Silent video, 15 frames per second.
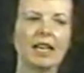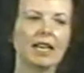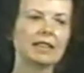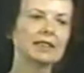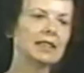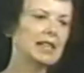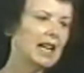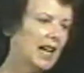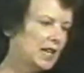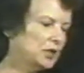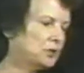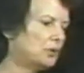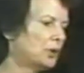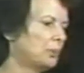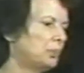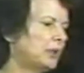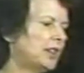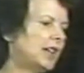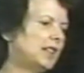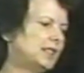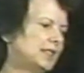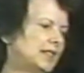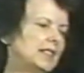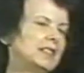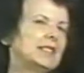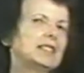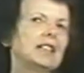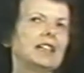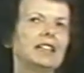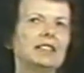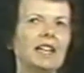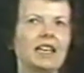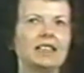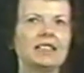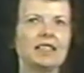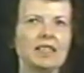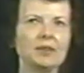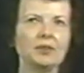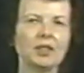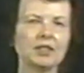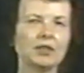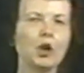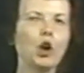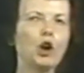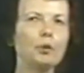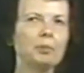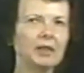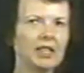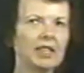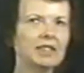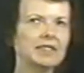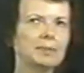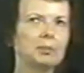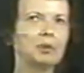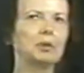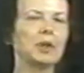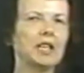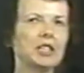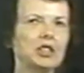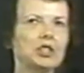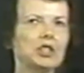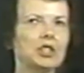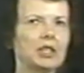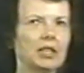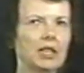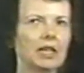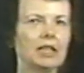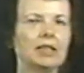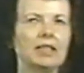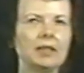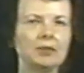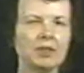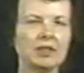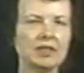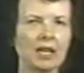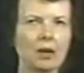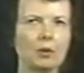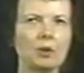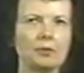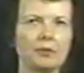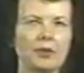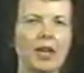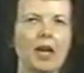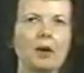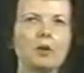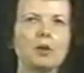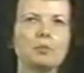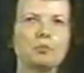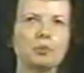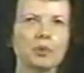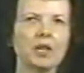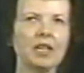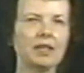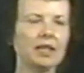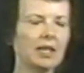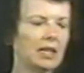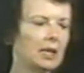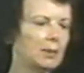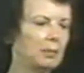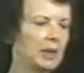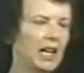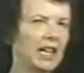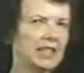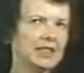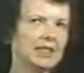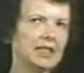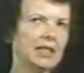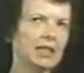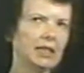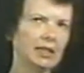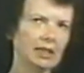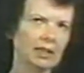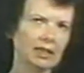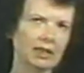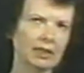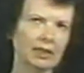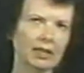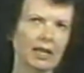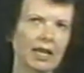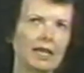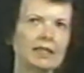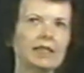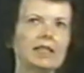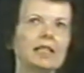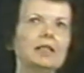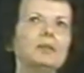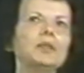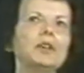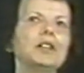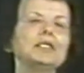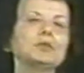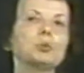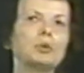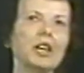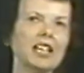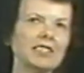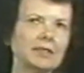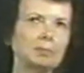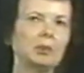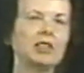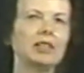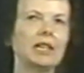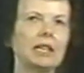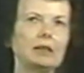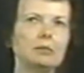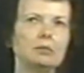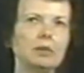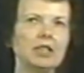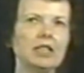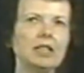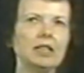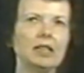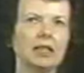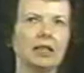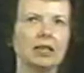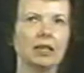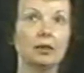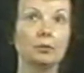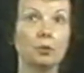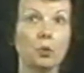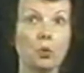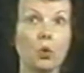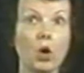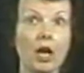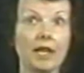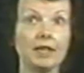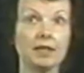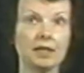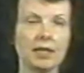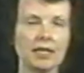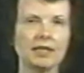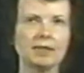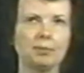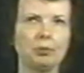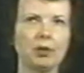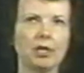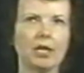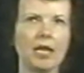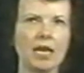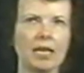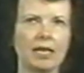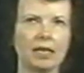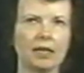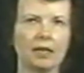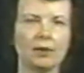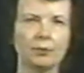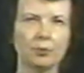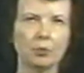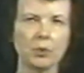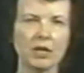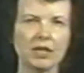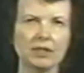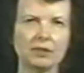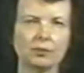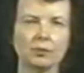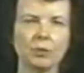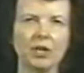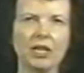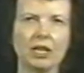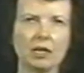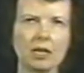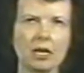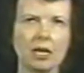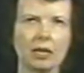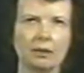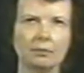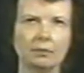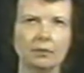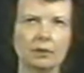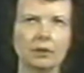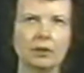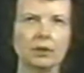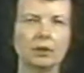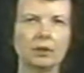and natural places that give us hope and inspiration, give us our very breathing capacity, and give us respite and meaning of what this planet, of whence we come,